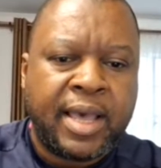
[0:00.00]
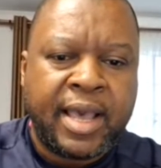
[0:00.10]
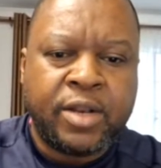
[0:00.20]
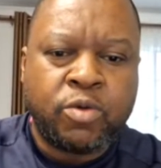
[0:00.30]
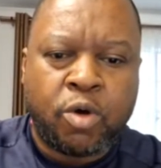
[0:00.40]

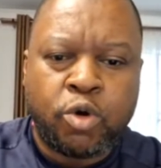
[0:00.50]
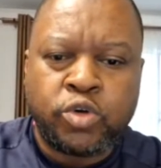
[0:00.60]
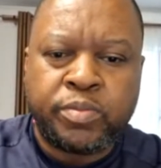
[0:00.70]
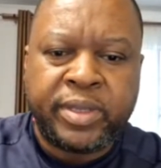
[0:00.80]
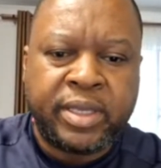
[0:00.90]
And we're going
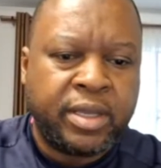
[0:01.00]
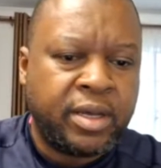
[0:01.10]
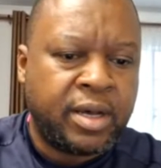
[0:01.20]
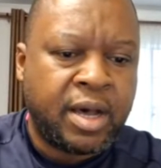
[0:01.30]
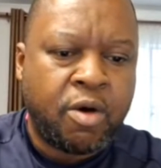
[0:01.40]
to be
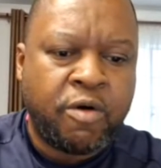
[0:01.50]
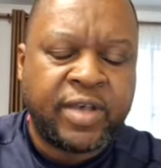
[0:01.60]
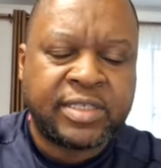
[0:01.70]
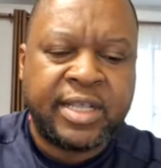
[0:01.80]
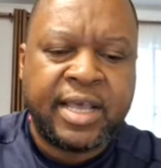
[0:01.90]

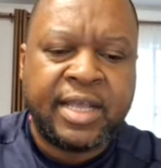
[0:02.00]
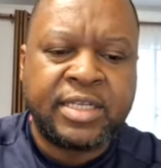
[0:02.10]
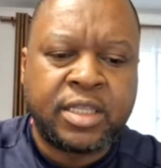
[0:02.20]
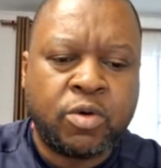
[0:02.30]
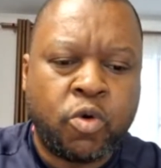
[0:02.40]
obviously
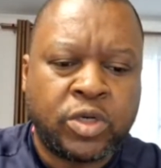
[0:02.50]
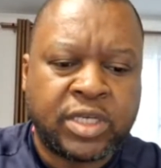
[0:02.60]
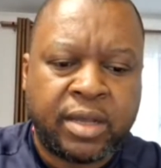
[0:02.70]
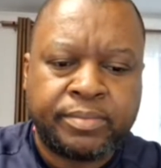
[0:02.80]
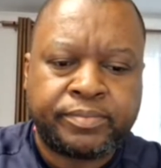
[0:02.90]
adding the
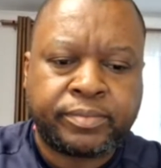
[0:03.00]
water,